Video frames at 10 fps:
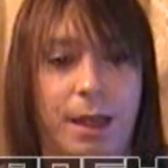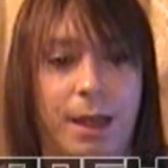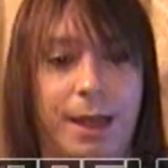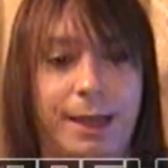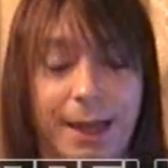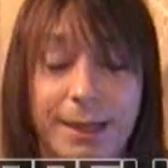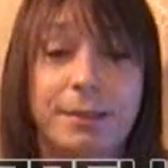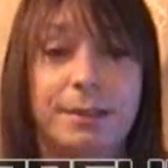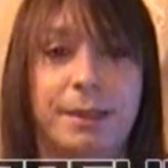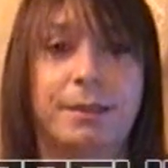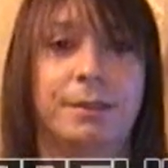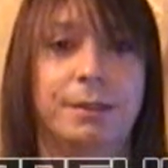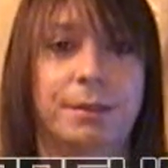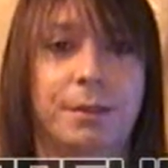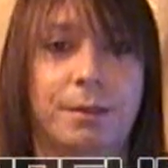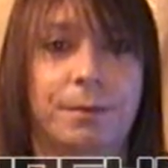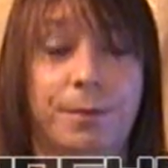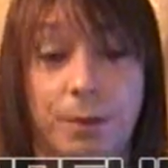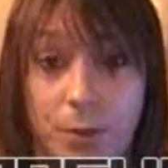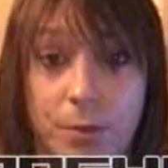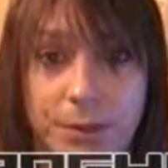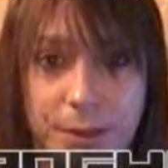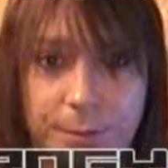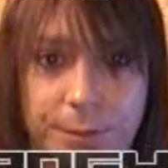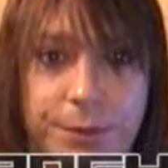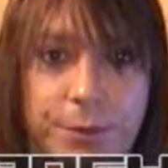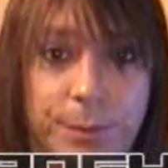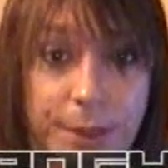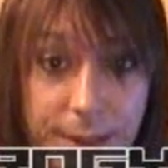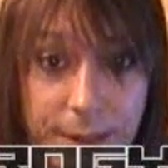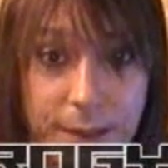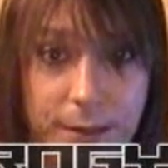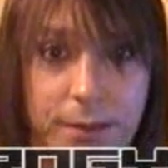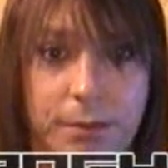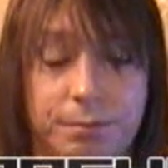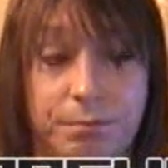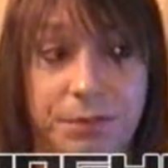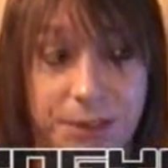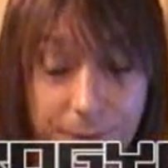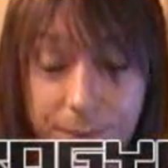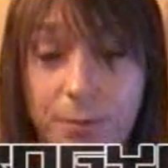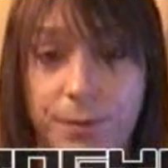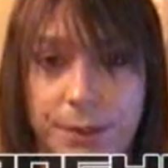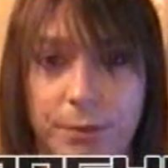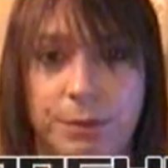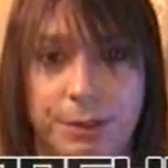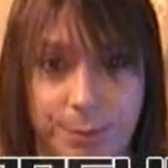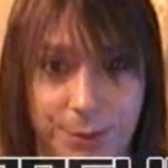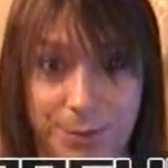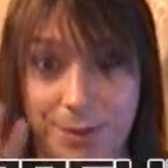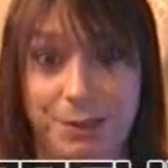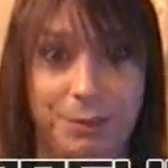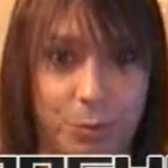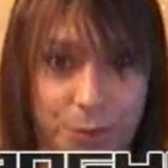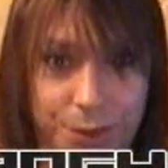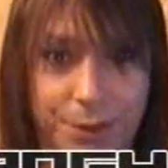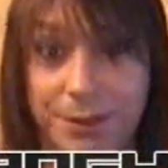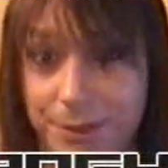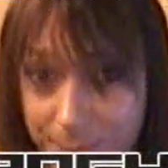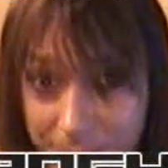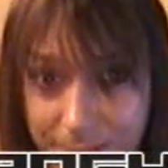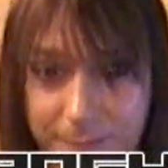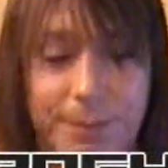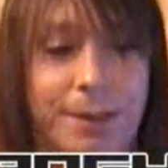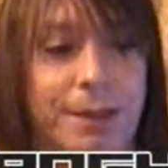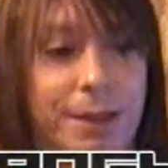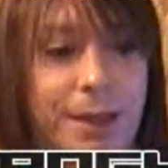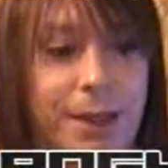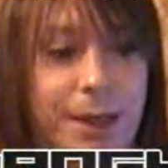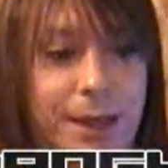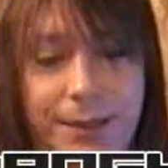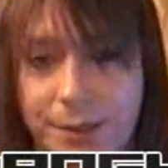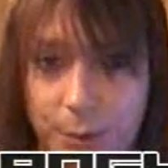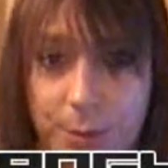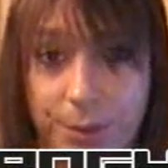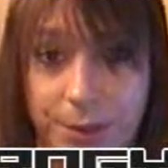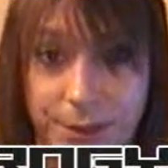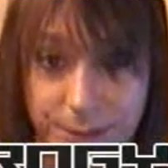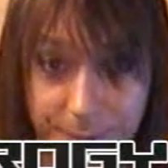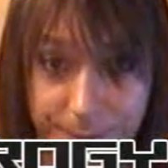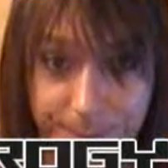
I had intended for a long time to make several videos about this word and its meaning and how it applies to me,